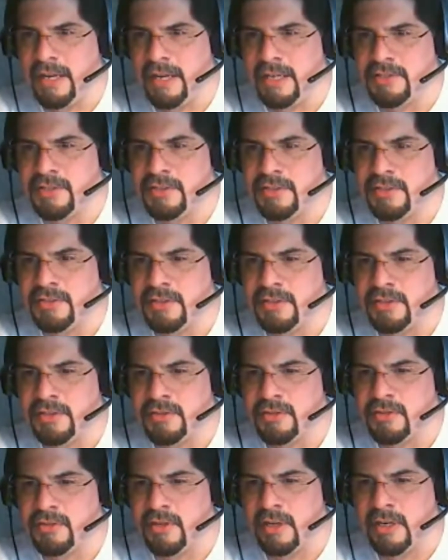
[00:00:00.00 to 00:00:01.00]
he's
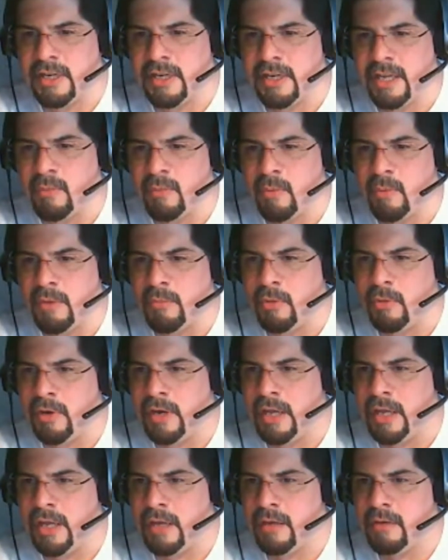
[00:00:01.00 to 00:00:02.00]
just going to get one more hit.